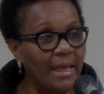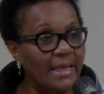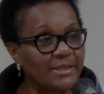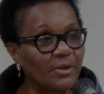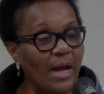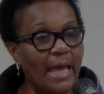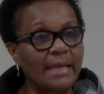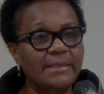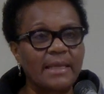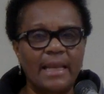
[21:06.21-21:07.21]
And so I
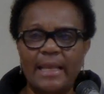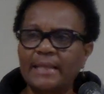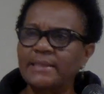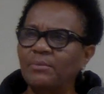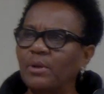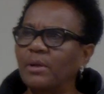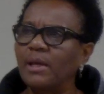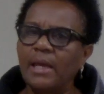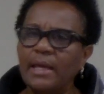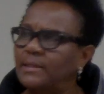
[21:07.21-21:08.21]
asked the lady, I said, well,
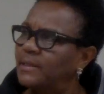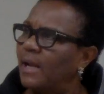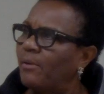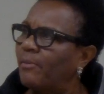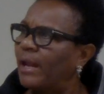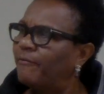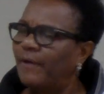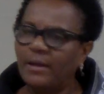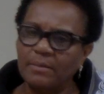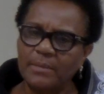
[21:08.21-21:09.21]
is it all right if
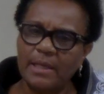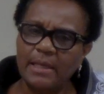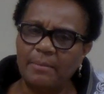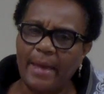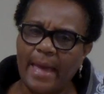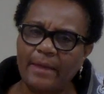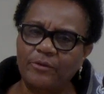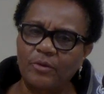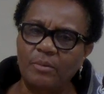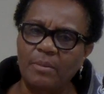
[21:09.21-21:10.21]
I come clean the
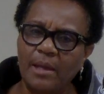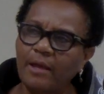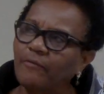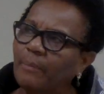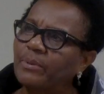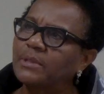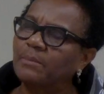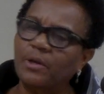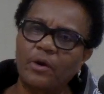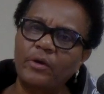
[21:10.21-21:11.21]
bathroom, if I put
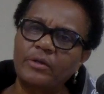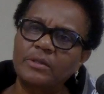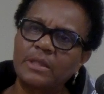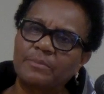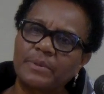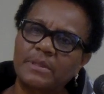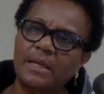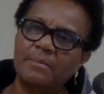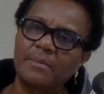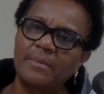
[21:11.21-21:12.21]
some curtains up or
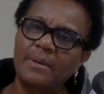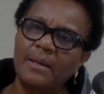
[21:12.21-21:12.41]
something?